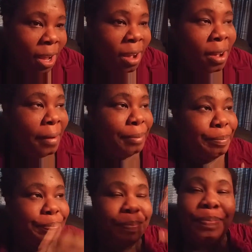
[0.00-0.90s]

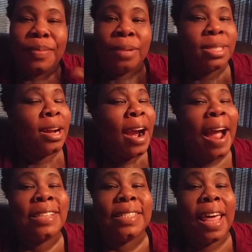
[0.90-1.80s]
Um, I'm sorry
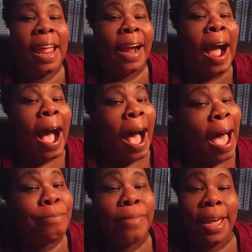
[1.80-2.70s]
I sound like a
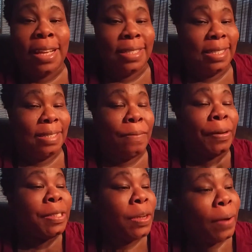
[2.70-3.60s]
hot mess,
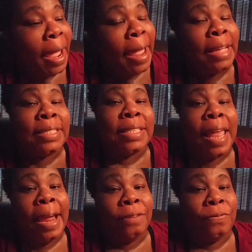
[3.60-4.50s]
but it's okay. It's
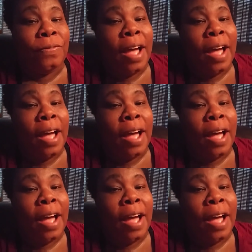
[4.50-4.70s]
life.